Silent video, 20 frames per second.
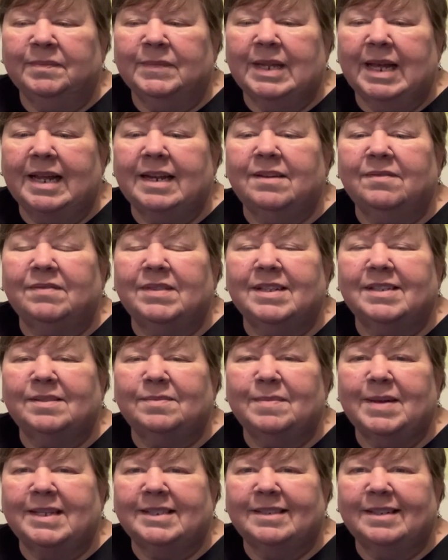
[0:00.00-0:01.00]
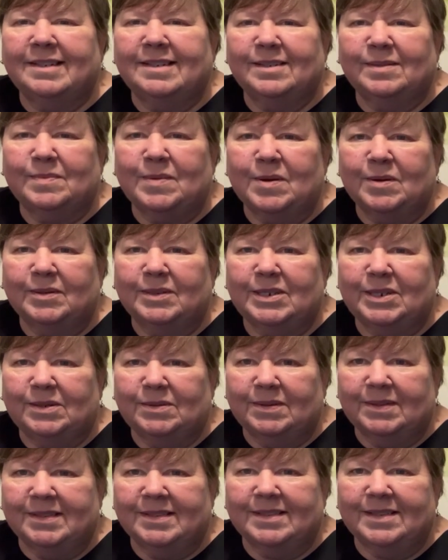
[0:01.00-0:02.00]
And if this message spoke to you
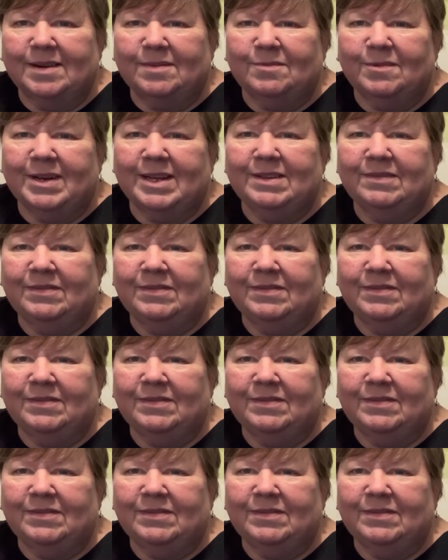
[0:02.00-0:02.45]
in some way,